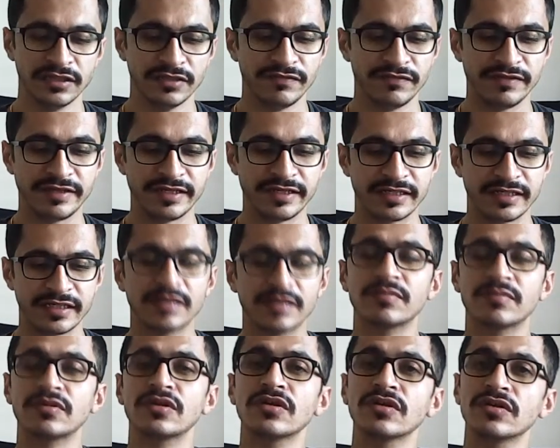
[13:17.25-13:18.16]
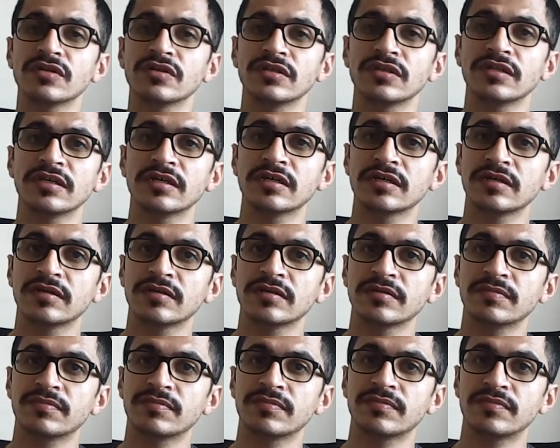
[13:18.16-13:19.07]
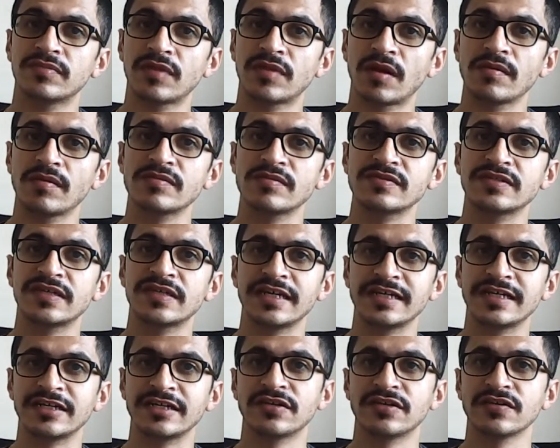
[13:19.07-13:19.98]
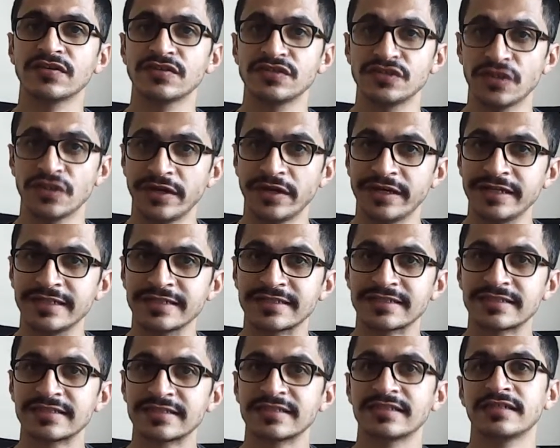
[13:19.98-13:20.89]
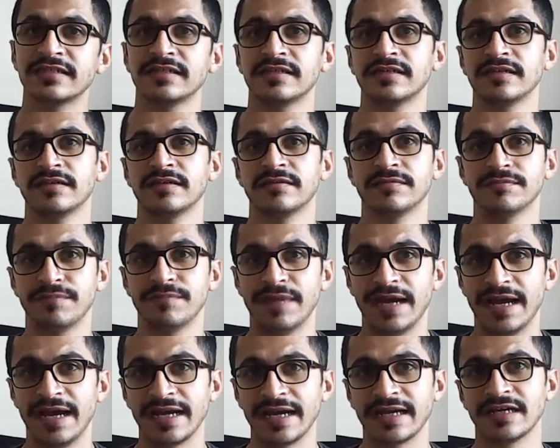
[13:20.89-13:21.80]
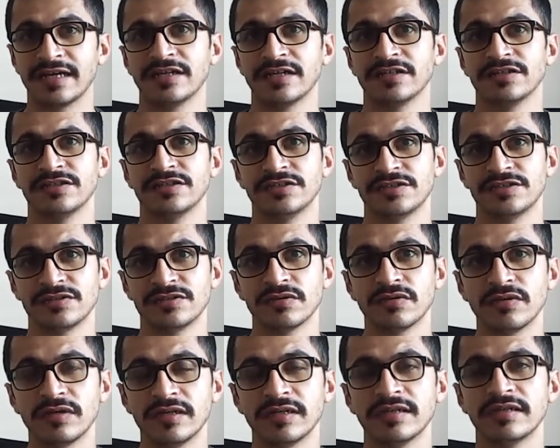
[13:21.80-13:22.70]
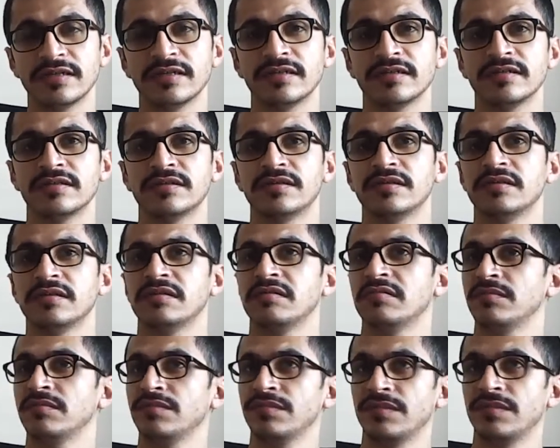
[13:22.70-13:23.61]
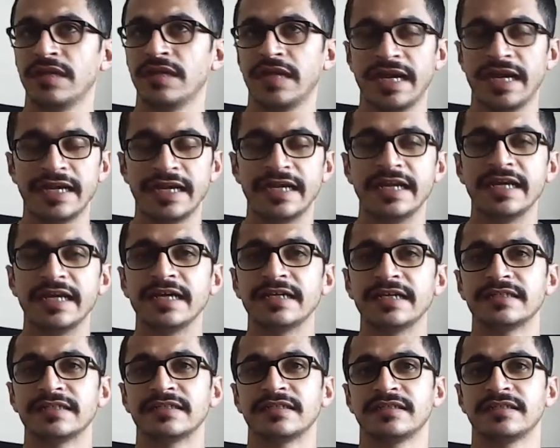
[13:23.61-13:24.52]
We can come to know the problems related to joints, back, shoulder, headaches.